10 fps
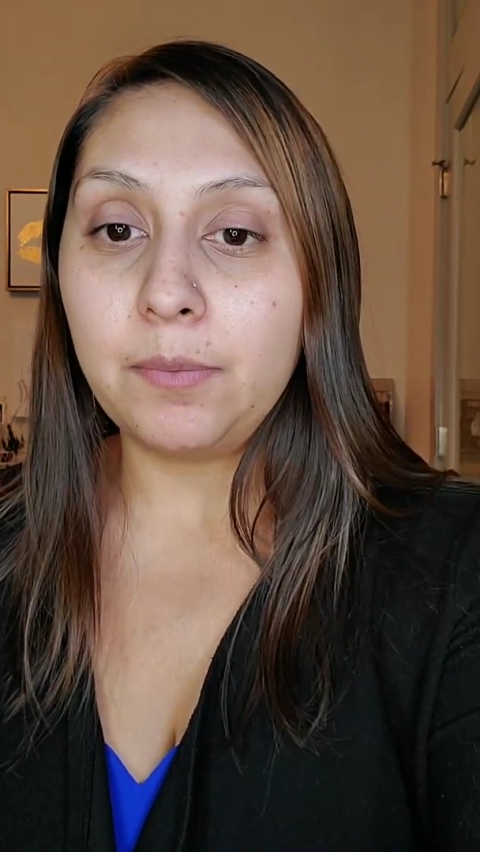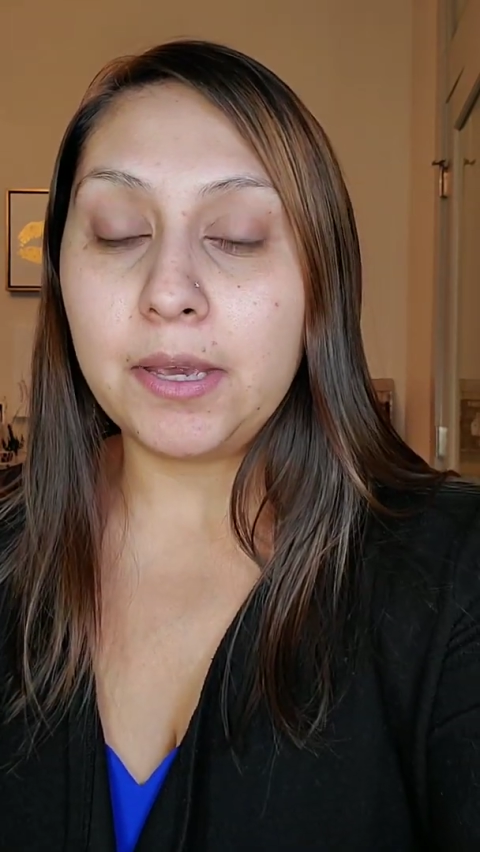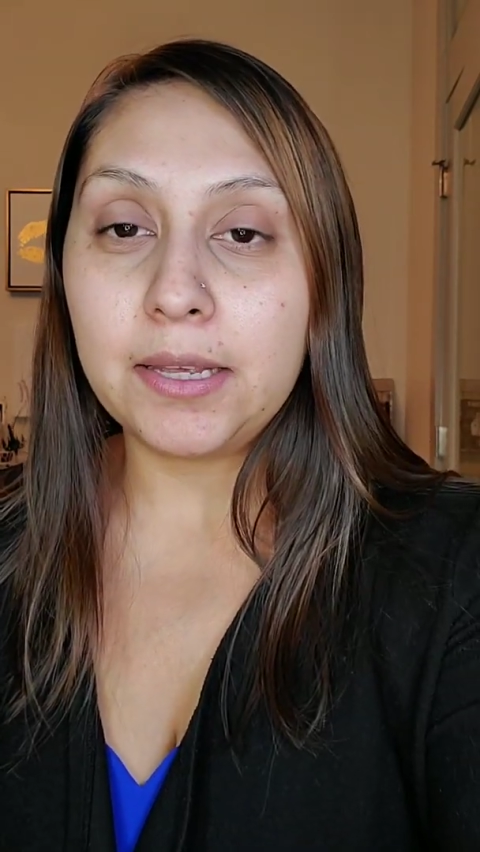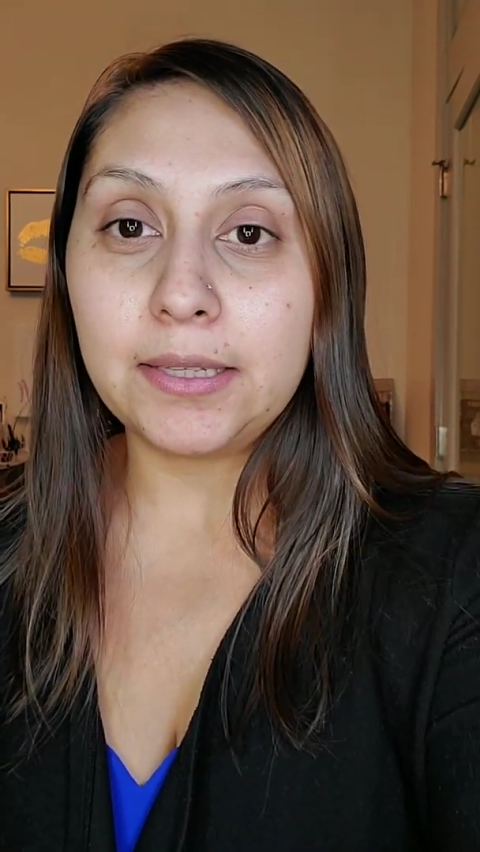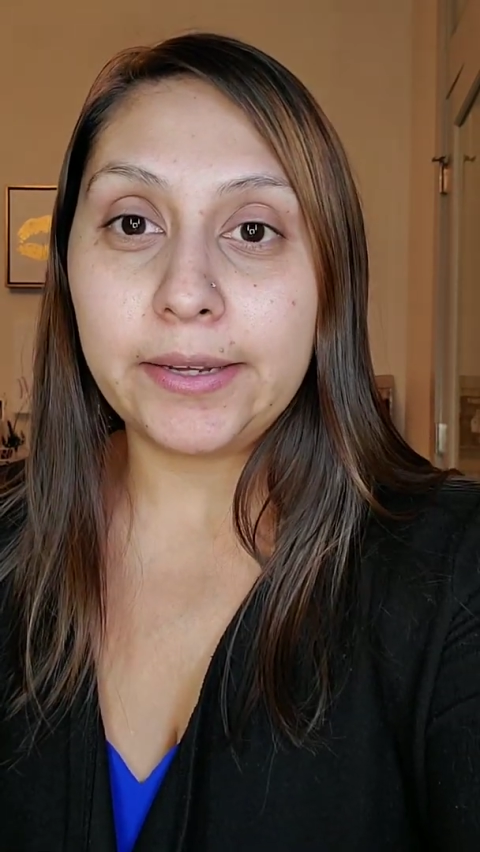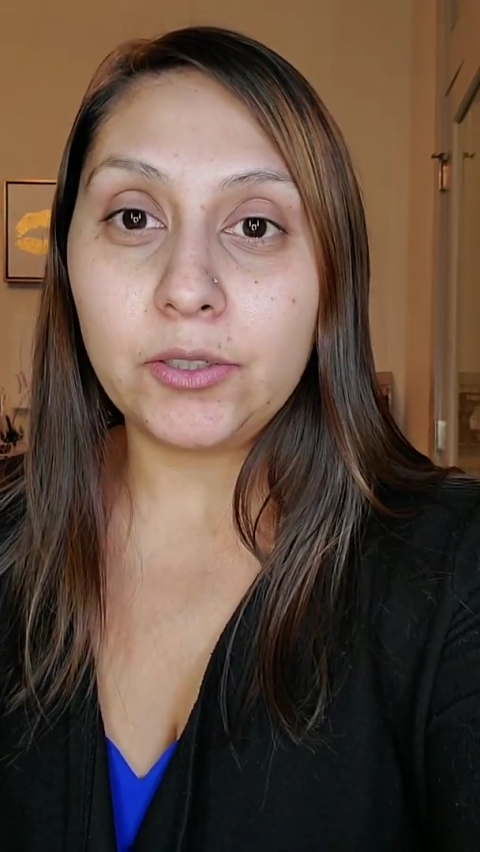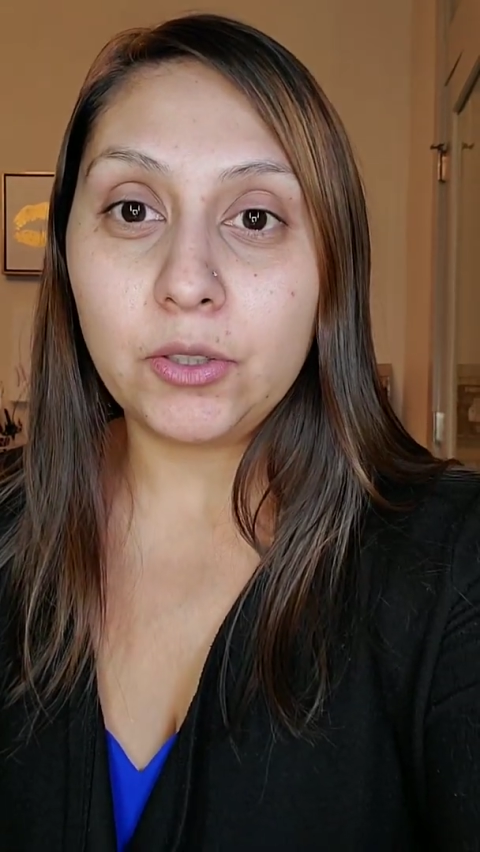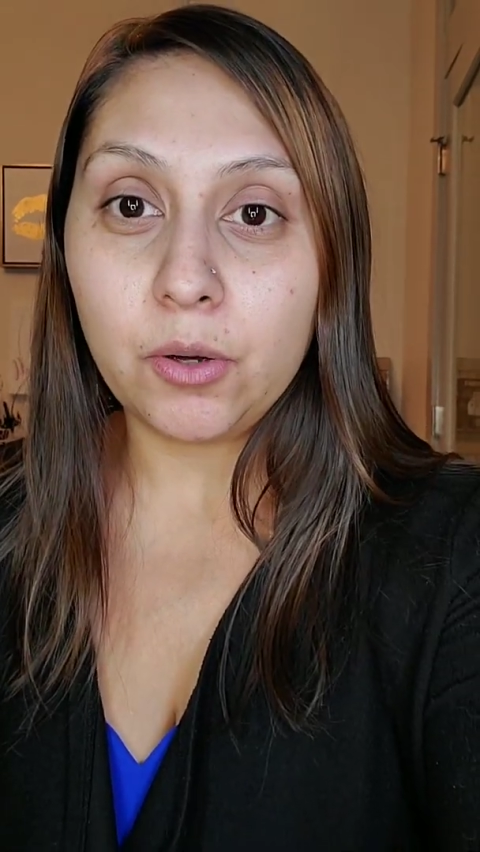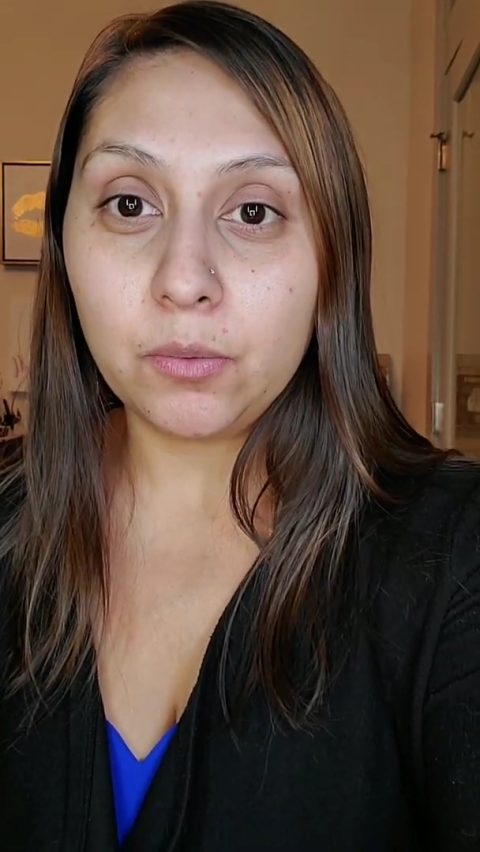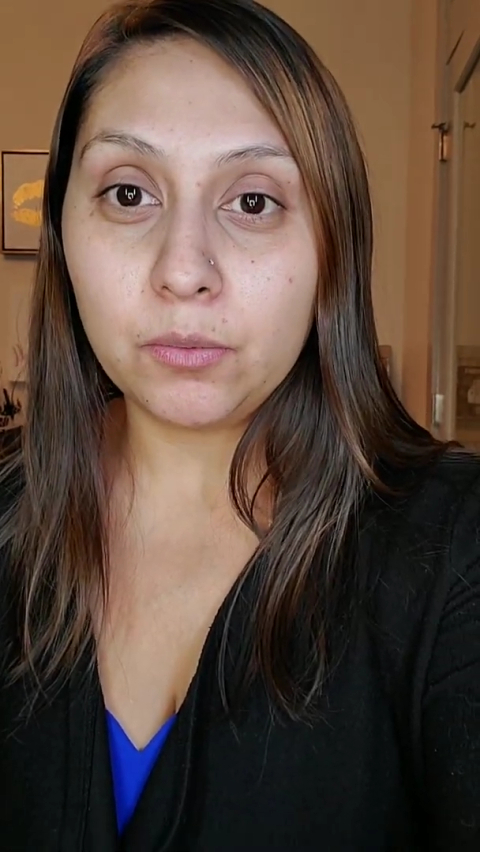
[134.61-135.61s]
because I
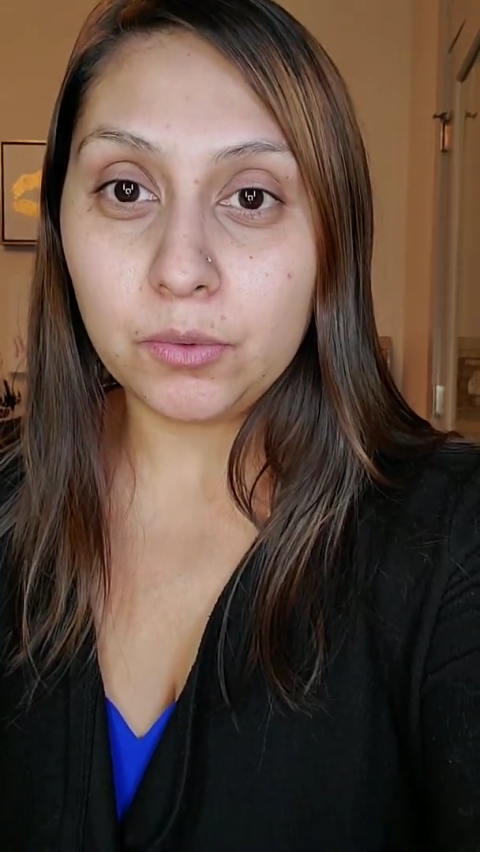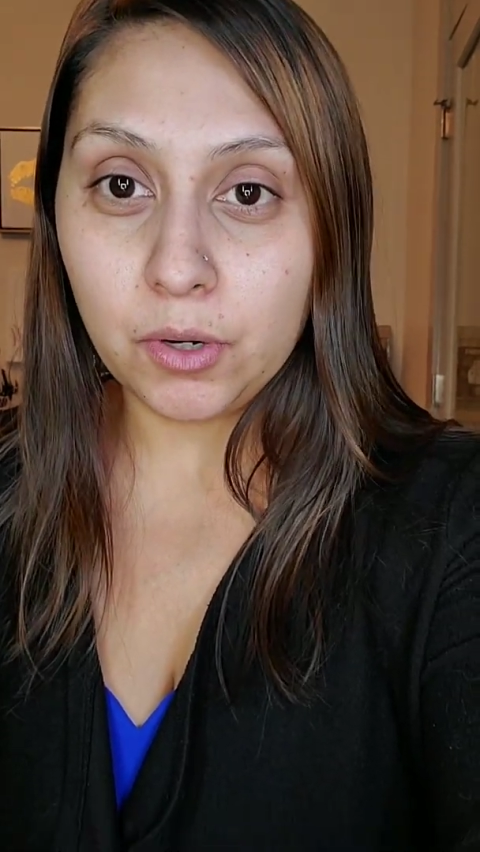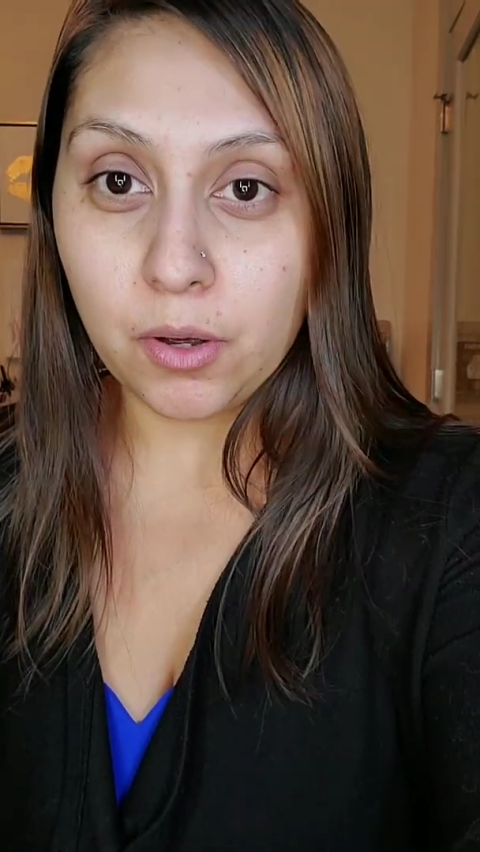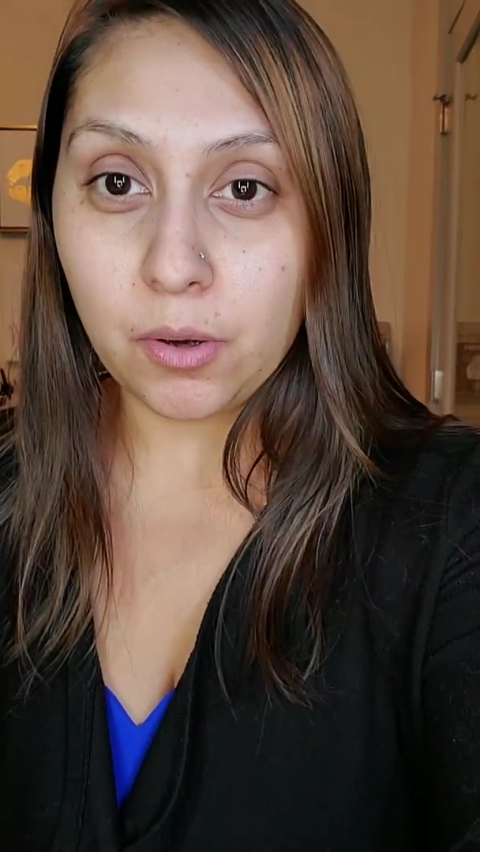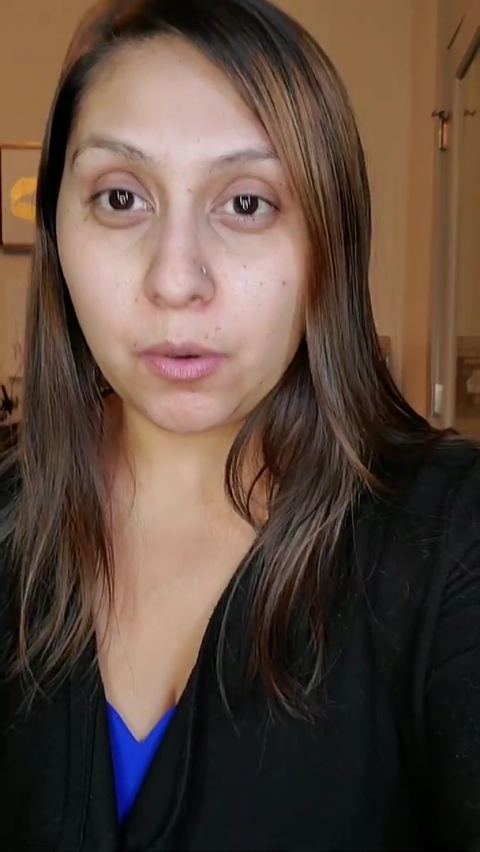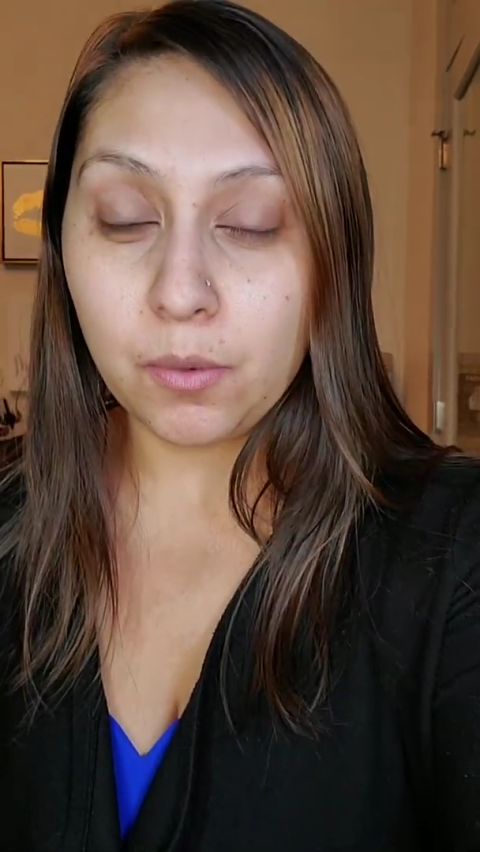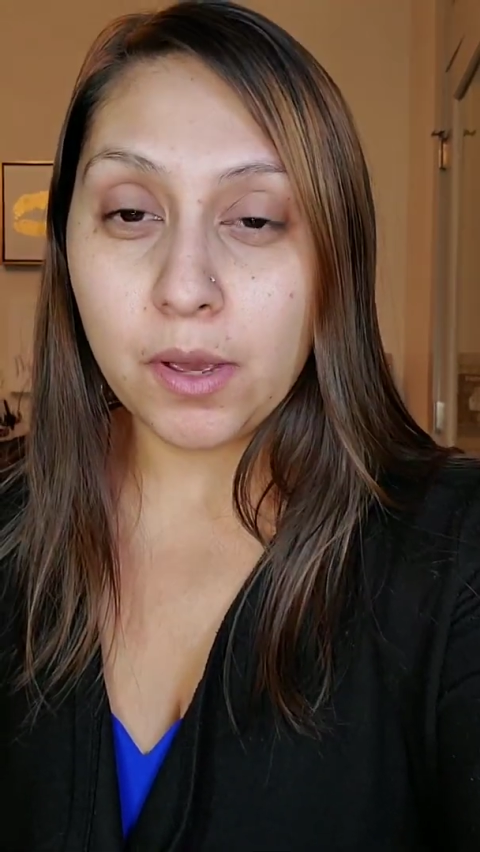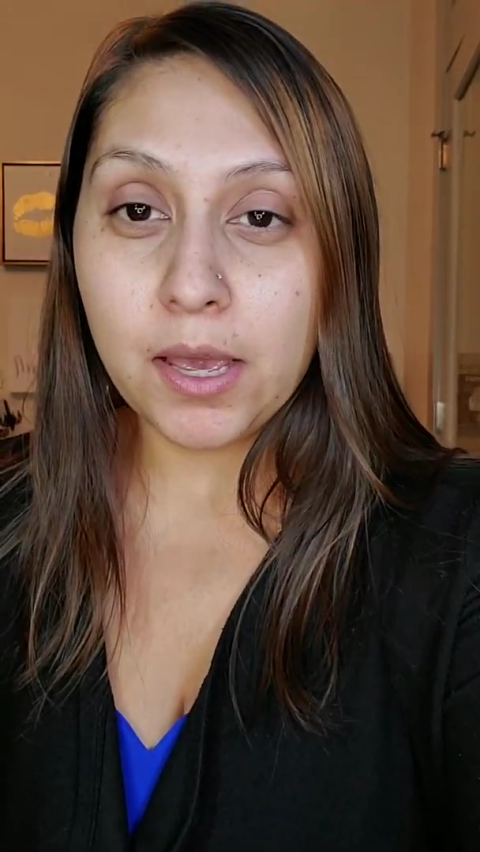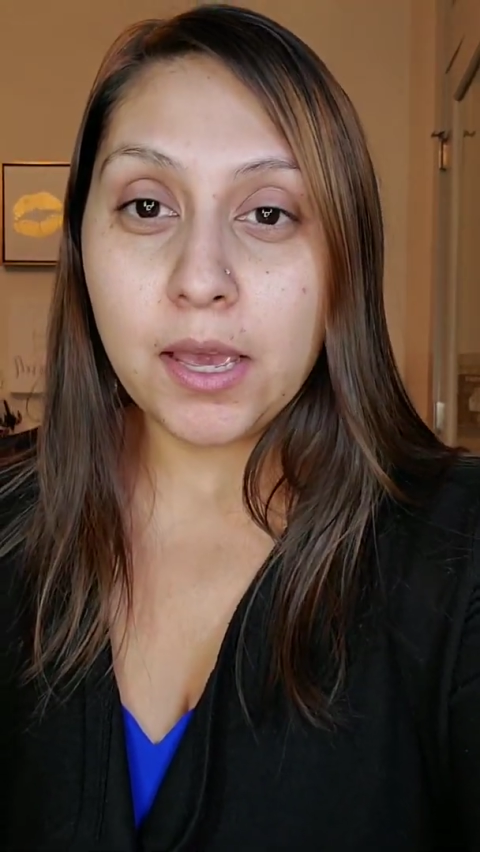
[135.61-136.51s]
don't know